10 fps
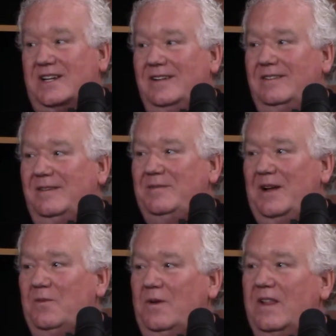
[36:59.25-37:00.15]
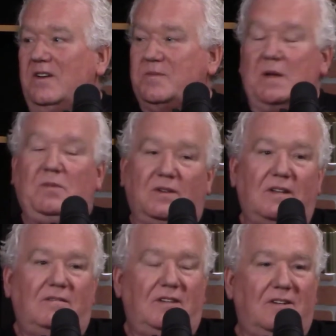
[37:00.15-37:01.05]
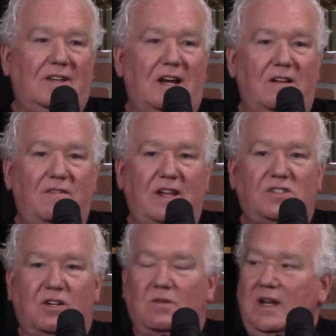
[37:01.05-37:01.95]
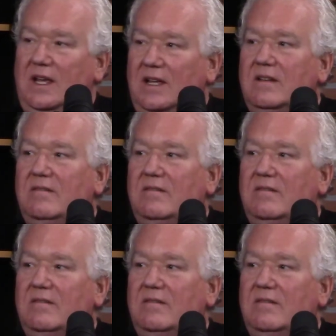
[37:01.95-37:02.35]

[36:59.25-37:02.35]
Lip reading: I'm not one of those people can, get an advanced degree in